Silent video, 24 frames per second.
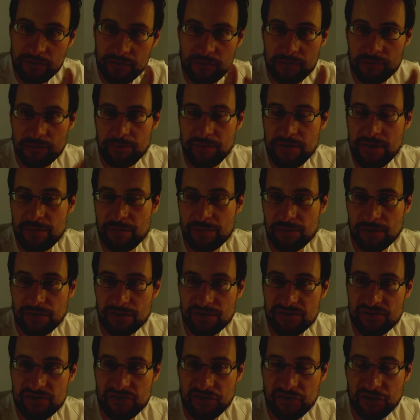people
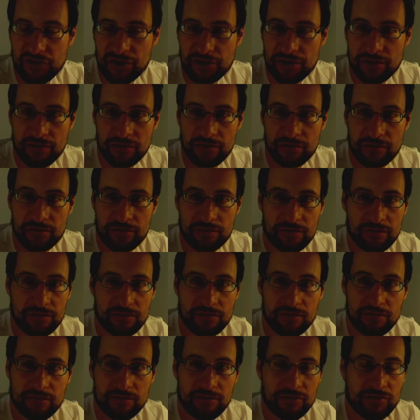still
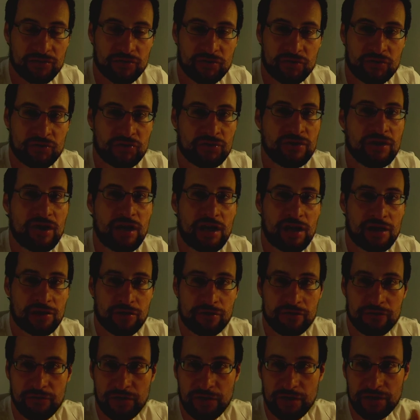are
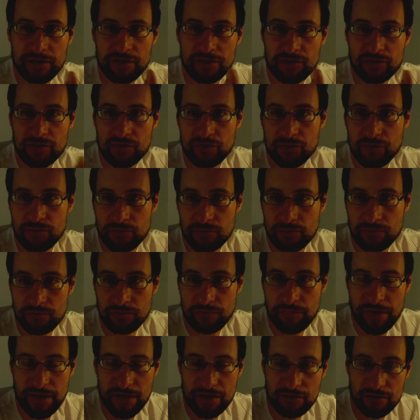not willing to
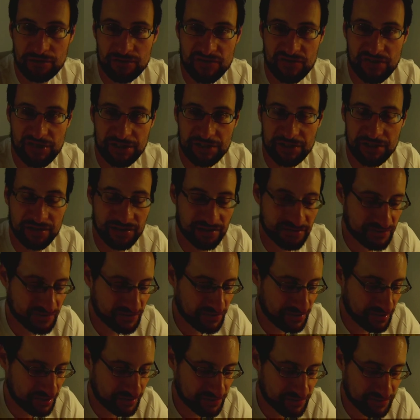pay consulting
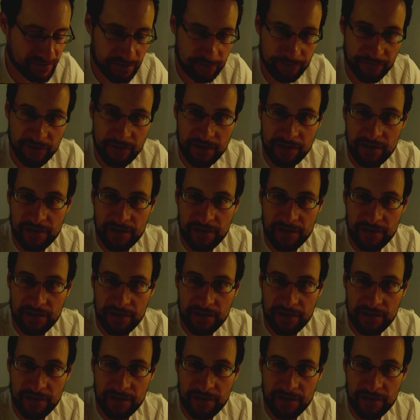and stuff.